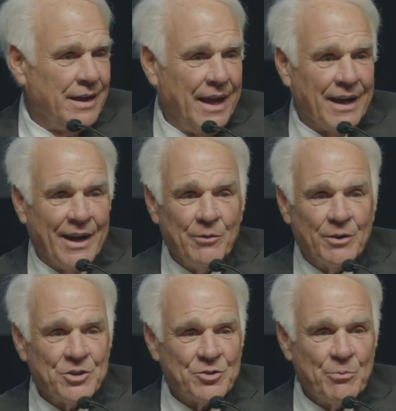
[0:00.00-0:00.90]
And I
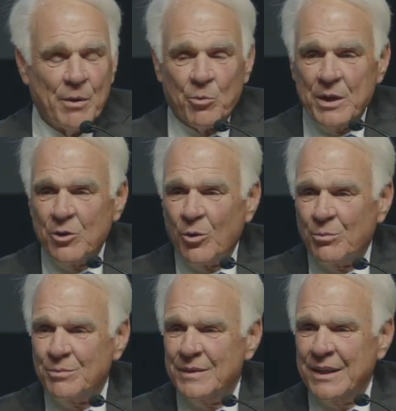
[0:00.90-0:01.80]
just remember we'd go
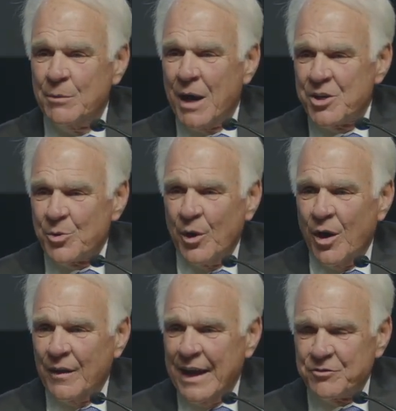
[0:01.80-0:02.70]
into
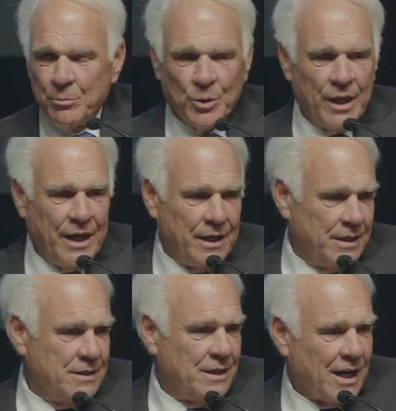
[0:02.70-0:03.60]
Montreal and have to play.
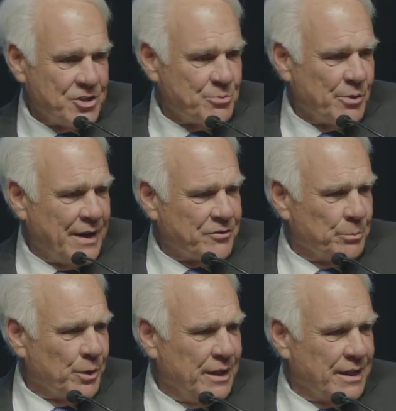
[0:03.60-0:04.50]
Yzerman would have to
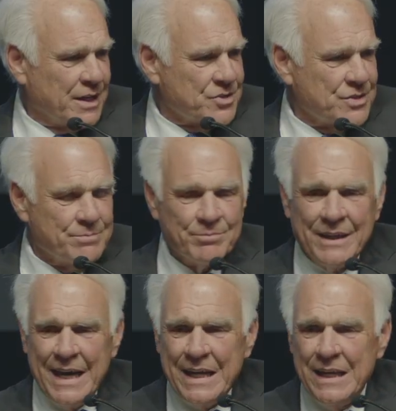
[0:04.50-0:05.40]
play against
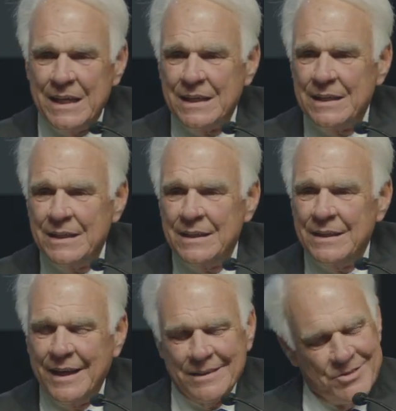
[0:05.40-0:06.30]
Gainey.
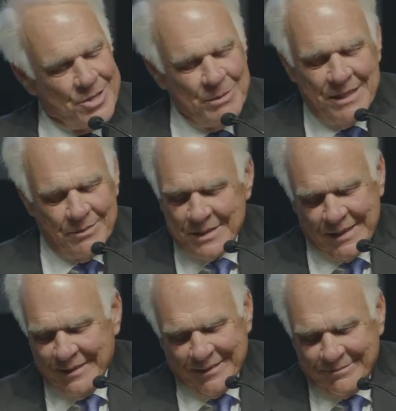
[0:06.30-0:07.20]
And Jimmy D would
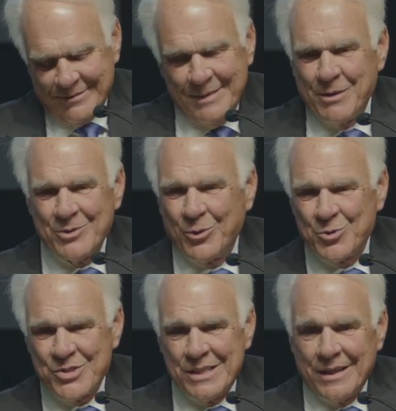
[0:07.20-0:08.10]
say, you might as well go
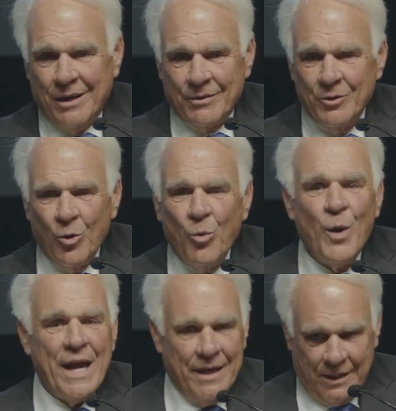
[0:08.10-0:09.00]
sit down. No
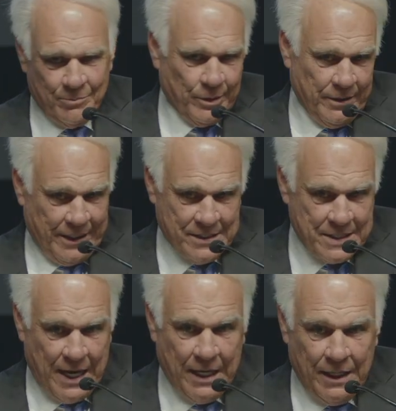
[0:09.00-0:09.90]
way he can play against
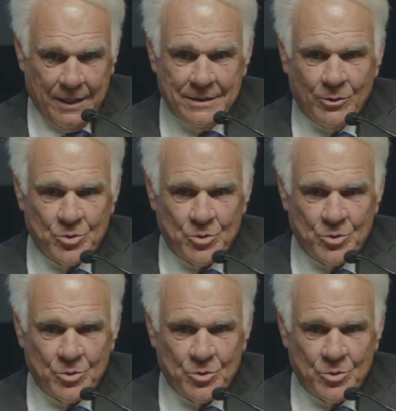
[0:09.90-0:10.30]
Gainey. No